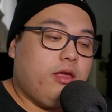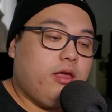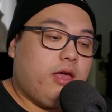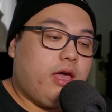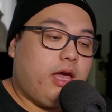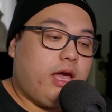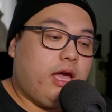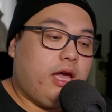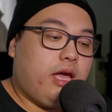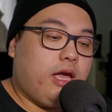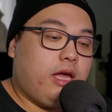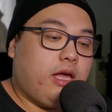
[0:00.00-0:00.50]

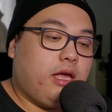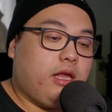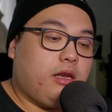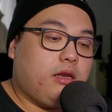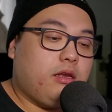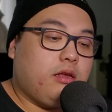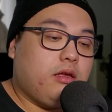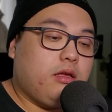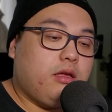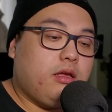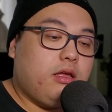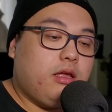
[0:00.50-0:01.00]
And
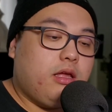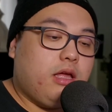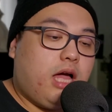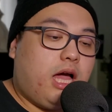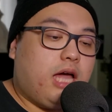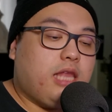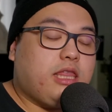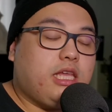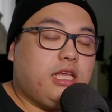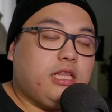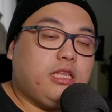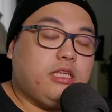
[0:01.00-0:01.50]

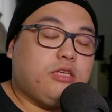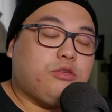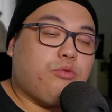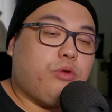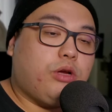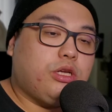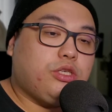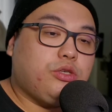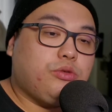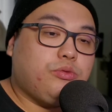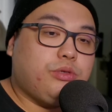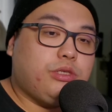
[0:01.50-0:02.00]
I think this
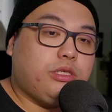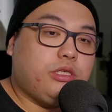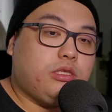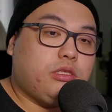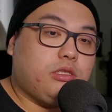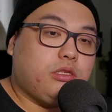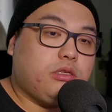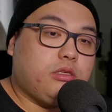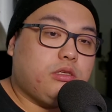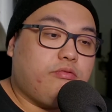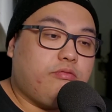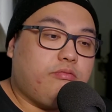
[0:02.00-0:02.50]
question was,
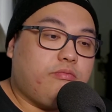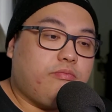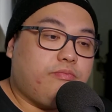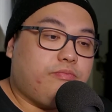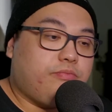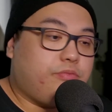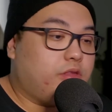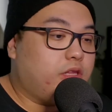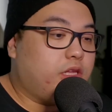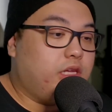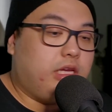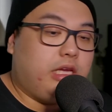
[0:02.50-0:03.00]

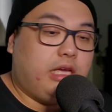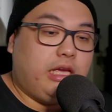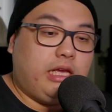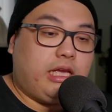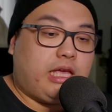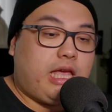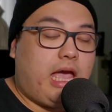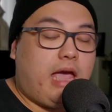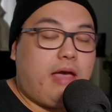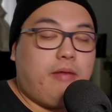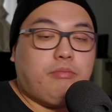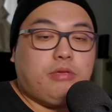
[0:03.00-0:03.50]
it
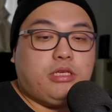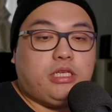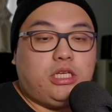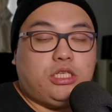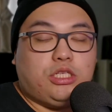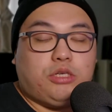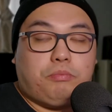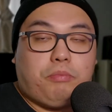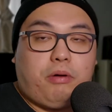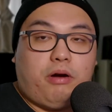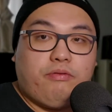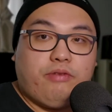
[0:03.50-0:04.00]
came in such
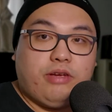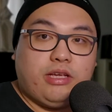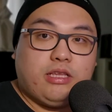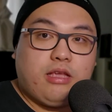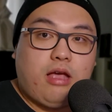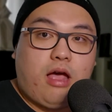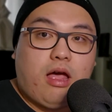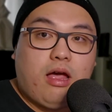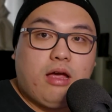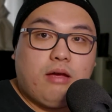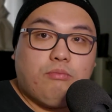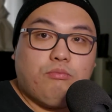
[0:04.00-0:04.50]
a perfect
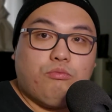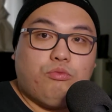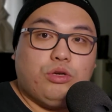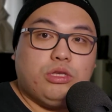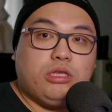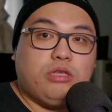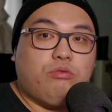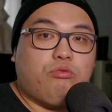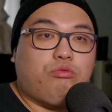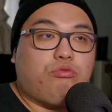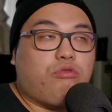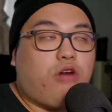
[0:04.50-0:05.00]
time with
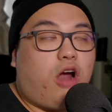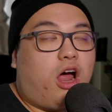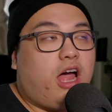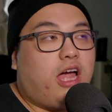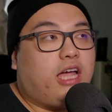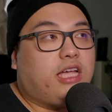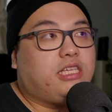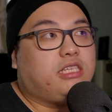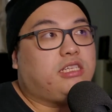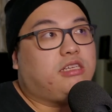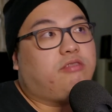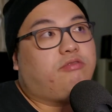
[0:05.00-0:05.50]
the
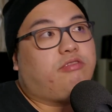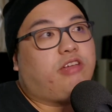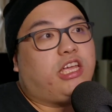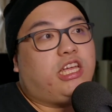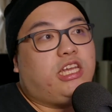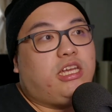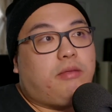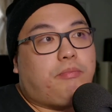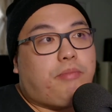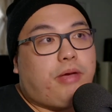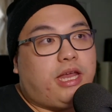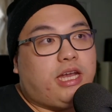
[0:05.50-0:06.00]
rise of
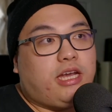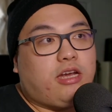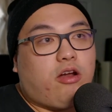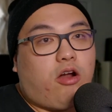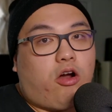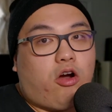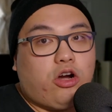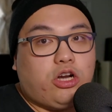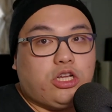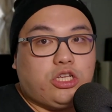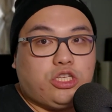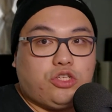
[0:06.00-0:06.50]
independent
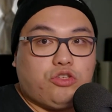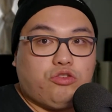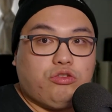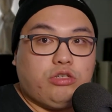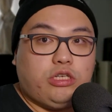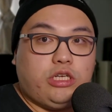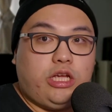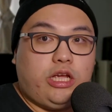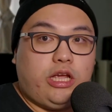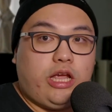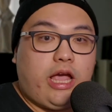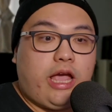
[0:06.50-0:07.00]

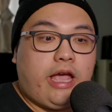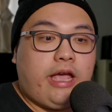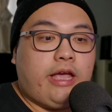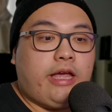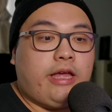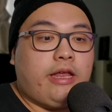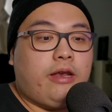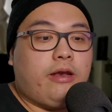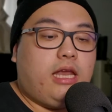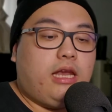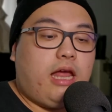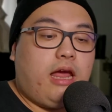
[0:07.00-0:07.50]
artistry
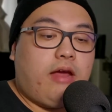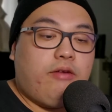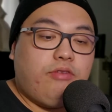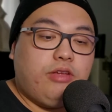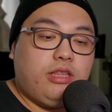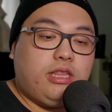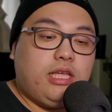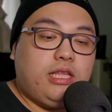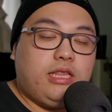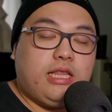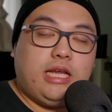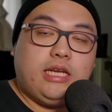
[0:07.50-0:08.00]
and
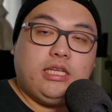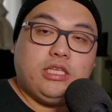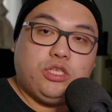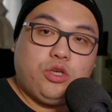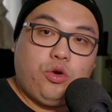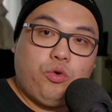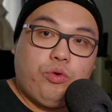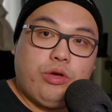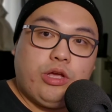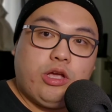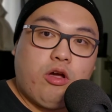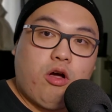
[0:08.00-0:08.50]
everything that is
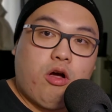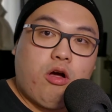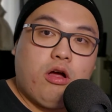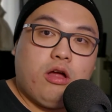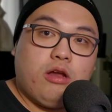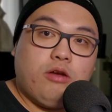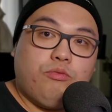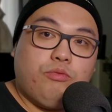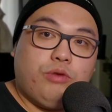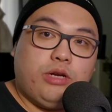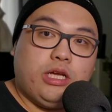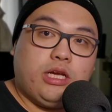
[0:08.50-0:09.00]
going
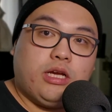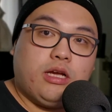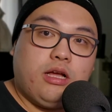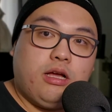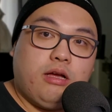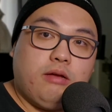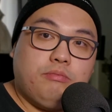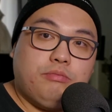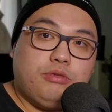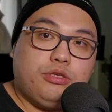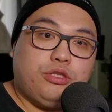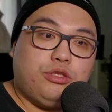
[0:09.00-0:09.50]
on when it
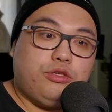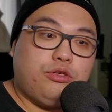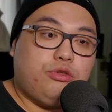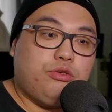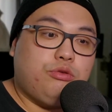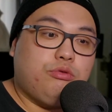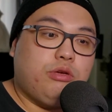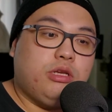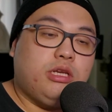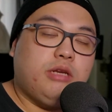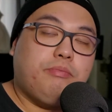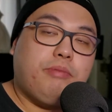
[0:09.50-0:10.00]
comes
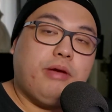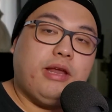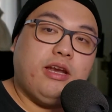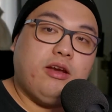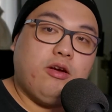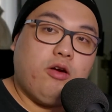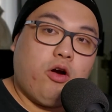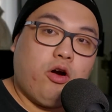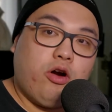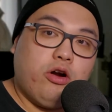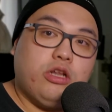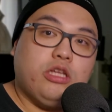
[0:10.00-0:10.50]
to
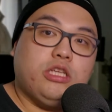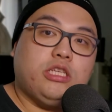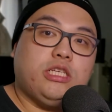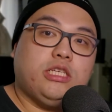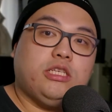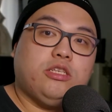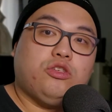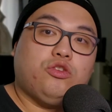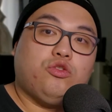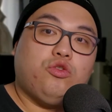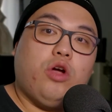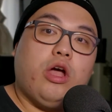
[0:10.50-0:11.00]
independent
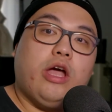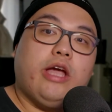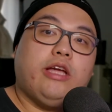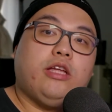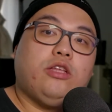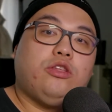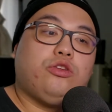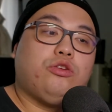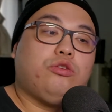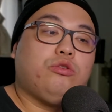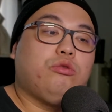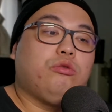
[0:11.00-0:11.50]
artists trying
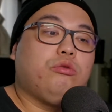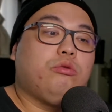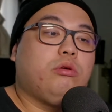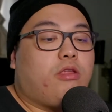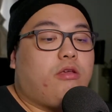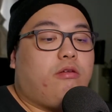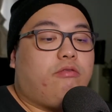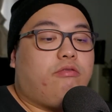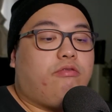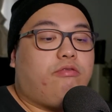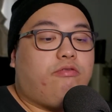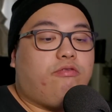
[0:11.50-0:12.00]
to
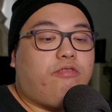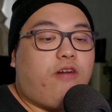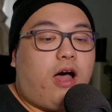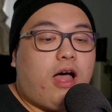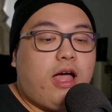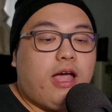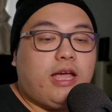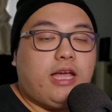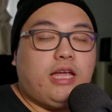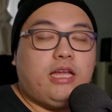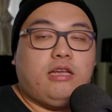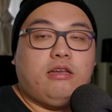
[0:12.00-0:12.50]

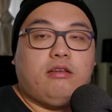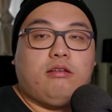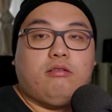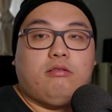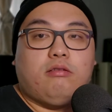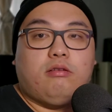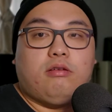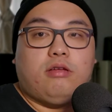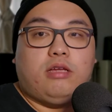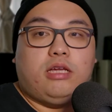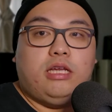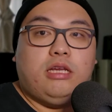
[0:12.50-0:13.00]
find
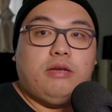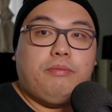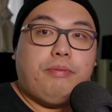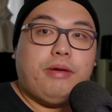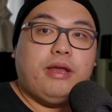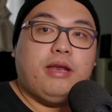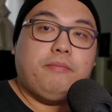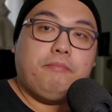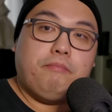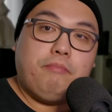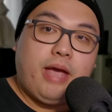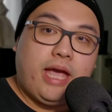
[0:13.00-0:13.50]

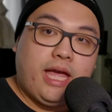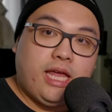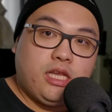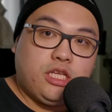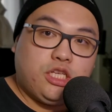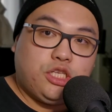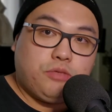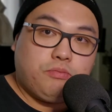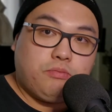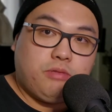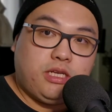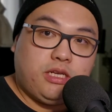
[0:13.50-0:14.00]
independent
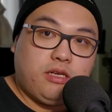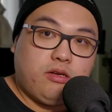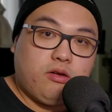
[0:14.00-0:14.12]
management